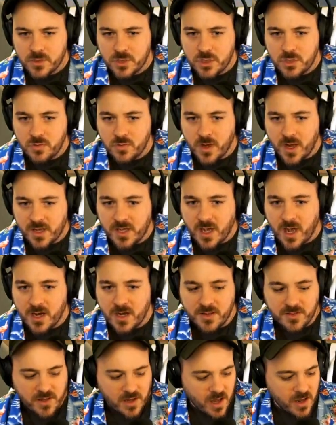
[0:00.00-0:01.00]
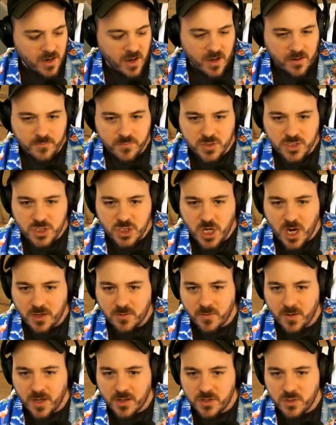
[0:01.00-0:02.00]
two. I, I didn't think. I, am
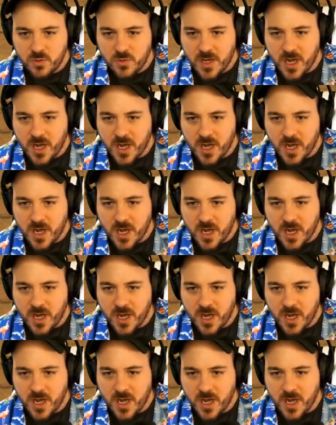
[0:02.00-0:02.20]
shocked we got two